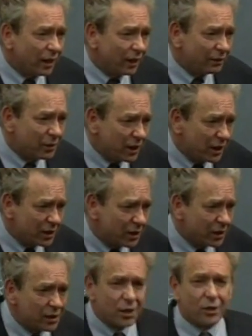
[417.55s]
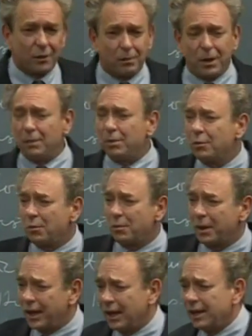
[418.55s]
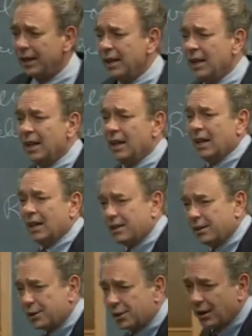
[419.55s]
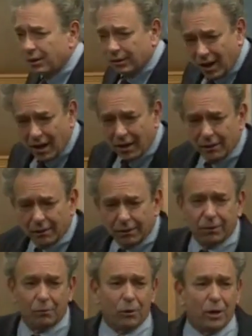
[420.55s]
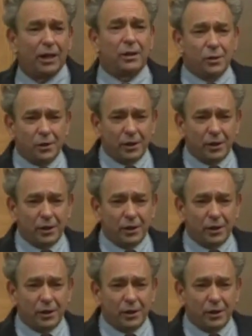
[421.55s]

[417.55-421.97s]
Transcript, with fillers: of Jesus so that people will begin to show love one to